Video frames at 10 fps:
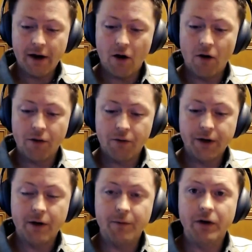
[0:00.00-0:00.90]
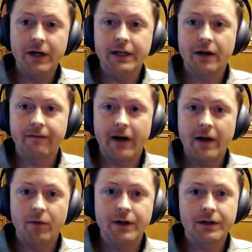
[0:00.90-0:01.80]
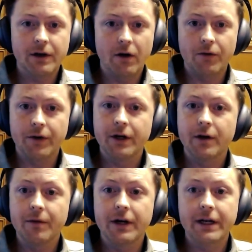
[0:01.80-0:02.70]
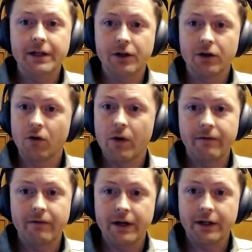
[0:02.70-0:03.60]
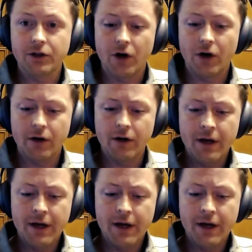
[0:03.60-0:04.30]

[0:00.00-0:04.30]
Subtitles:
and all three communities are vibrant. All three communities are growing very strong.